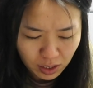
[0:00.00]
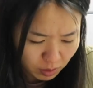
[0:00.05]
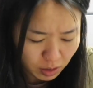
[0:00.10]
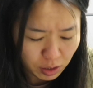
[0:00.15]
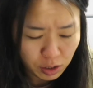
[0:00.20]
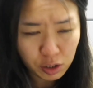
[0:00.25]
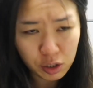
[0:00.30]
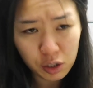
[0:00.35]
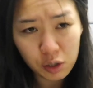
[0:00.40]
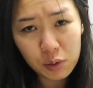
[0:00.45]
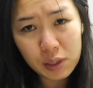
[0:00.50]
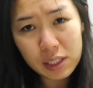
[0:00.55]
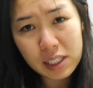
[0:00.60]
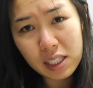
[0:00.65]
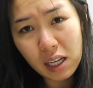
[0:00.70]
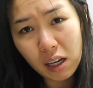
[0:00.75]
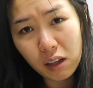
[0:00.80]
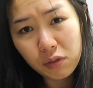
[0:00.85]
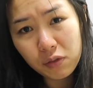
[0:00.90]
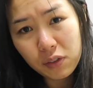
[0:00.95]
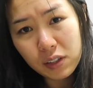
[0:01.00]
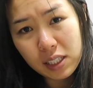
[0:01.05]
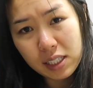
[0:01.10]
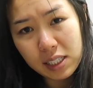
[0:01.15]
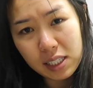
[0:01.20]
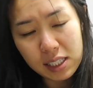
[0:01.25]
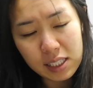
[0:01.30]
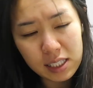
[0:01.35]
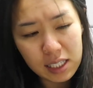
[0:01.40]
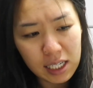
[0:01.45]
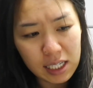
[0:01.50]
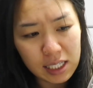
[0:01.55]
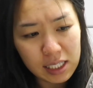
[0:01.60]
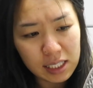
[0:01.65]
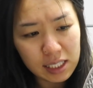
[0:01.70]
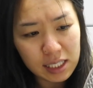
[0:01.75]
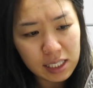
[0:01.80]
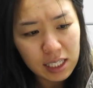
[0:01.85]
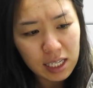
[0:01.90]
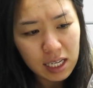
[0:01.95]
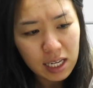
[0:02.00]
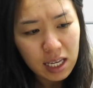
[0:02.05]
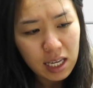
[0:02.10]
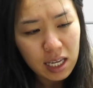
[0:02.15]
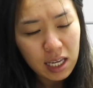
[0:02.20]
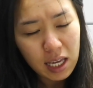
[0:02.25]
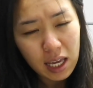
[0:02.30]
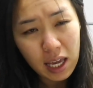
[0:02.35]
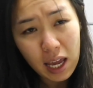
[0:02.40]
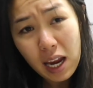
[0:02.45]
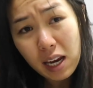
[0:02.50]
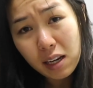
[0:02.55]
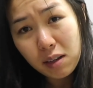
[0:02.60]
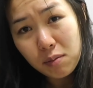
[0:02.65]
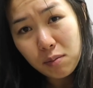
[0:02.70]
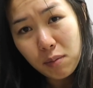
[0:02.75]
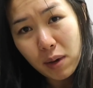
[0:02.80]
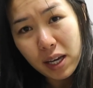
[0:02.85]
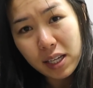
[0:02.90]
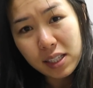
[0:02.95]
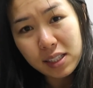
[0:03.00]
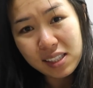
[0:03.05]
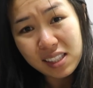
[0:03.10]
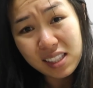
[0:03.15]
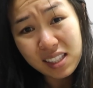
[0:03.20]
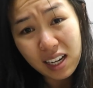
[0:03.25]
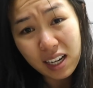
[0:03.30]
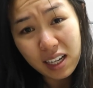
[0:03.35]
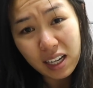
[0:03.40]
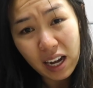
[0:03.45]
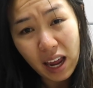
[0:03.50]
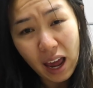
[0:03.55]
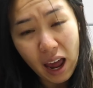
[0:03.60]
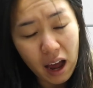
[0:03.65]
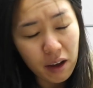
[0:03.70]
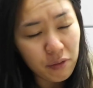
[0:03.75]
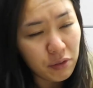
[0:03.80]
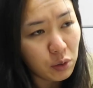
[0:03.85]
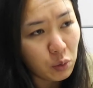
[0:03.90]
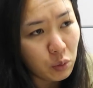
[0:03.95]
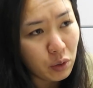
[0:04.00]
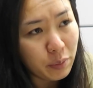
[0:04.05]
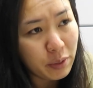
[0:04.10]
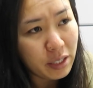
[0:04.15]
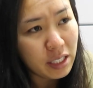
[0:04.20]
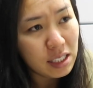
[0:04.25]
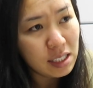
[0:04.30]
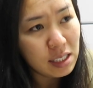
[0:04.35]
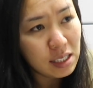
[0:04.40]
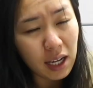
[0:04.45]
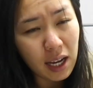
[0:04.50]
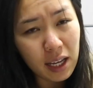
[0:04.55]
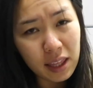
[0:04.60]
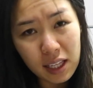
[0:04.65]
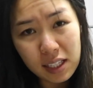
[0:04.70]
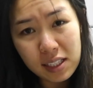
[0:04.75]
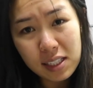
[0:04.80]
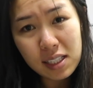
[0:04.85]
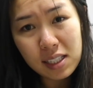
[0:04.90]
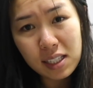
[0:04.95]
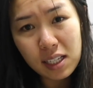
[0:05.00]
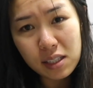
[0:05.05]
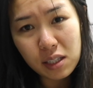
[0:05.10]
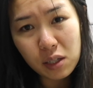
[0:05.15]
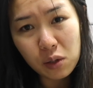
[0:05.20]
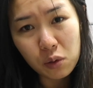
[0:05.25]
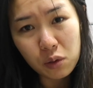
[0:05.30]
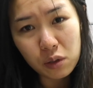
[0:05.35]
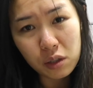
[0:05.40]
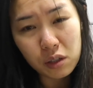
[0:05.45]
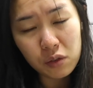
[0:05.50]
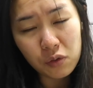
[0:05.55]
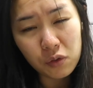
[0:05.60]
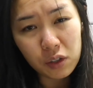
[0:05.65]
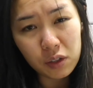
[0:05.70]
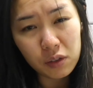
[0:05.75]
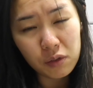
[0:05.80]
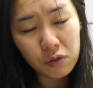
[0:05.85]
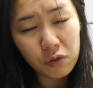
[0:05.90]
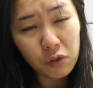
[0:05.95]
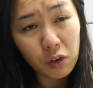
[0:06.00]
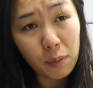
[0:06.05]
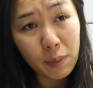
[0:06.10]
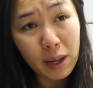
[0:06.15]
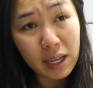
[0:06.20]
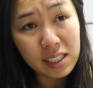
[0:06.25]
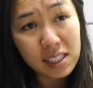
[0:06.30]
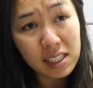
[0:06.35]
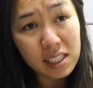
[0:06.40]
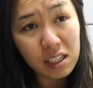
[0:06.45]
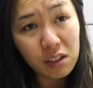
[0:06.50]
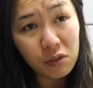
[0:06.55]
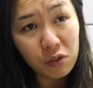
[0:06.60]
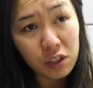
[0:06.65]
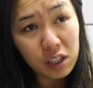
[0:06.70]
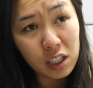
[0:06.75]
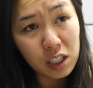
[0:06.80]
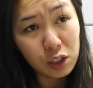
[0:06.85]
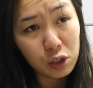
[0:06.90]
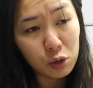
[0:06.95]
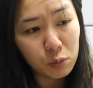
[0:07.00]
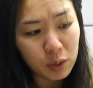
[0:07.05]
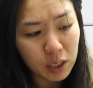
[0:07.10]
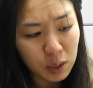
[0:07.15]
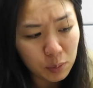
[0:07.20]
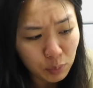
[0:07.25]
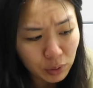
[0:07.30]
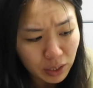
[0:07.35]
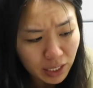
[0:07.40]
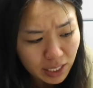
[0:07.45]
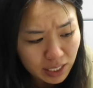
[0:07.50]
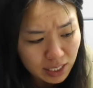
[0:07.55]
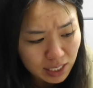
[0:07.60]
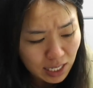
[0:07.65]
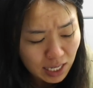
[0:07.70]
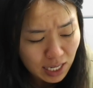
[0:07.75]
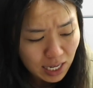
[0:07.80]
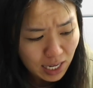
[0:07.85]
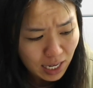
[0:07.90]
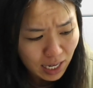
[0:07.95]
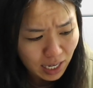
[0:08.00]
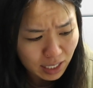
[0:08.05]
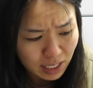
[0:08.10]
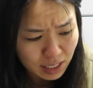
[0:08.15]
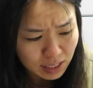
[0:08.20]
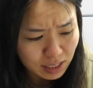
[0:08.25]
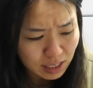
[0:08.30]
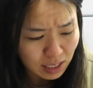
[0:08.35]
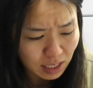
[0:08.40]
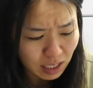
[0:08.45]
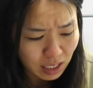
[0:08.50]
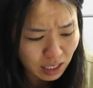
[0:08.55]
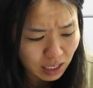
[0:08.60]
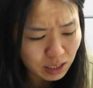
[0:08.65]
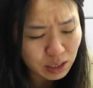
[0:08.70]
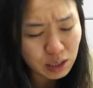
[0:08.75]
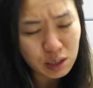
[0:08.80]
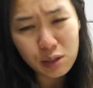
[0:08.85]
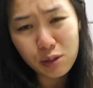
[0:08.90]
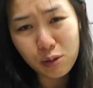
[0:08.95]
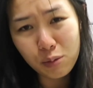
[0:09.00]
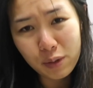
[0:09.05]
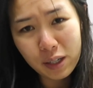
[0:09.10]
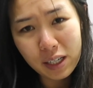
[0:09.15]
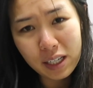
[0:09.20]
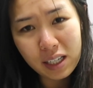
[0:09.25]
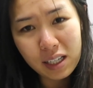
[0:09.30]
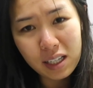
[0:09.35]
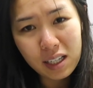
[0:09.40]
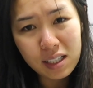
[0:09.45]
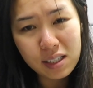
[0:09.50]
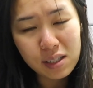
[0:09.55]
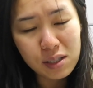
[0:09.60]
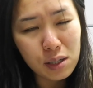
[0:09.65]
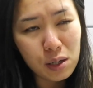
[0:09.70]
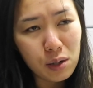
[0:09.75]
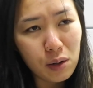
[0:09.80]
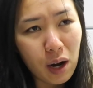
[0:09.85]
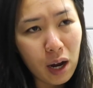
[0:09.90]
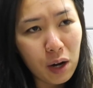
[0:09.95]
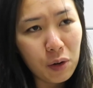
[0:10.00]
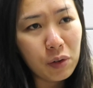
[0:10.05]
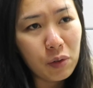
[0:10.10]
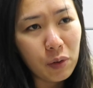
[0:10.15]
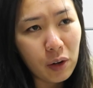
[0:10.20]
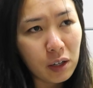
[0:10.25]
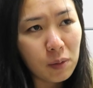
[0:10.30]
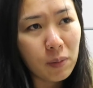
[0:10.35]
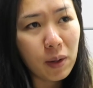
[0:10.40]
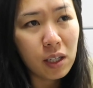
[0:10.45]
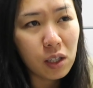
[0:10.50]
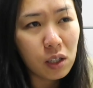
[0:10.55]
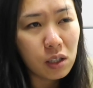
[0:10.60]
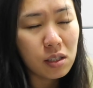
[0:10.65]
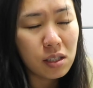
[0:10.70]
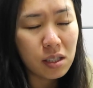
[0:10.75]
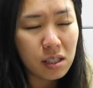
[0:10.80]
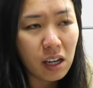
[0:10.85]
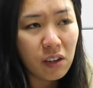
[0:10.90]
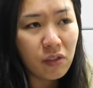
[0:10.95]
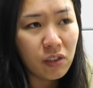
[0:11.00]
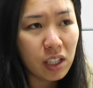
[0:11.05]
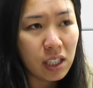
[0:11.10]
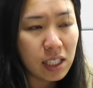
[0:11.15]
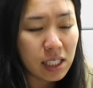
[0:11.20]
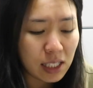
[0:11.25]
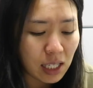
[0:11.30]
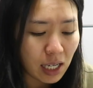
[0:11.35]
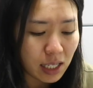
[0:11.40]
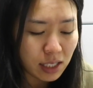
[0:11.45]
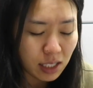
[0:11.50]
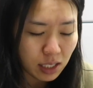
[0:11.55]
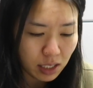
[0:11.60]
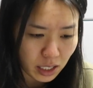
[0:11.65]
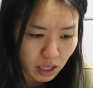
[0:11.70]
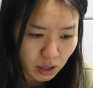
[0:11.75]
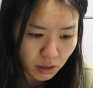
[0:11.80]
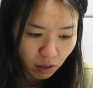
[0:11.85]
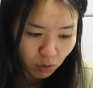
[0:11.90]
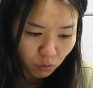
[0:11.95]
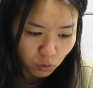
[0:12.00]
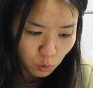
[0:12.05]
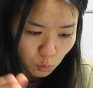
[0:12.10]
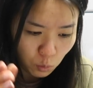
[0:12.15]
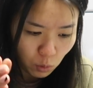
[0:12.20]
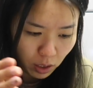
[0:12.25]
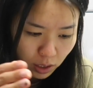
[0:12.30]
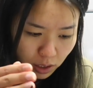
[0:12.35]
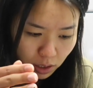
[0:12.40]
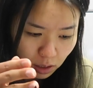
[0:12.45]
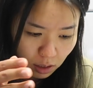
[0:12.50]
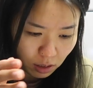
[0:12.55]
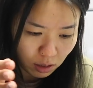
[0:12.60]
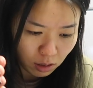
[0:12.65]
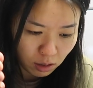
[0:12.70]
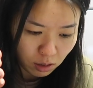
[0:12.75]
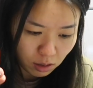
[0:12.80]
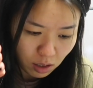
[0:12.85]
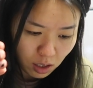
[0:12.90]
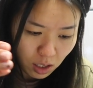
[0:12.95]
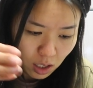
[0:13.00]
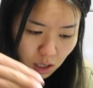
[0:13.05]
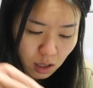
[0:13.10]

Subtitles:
the shoe itself is a size 8 in men's, 9.5 in women's, and that's the size I ordered from Etsy for the aluminum plate, and it's too big. So I would recommend definitely sizing down if you want the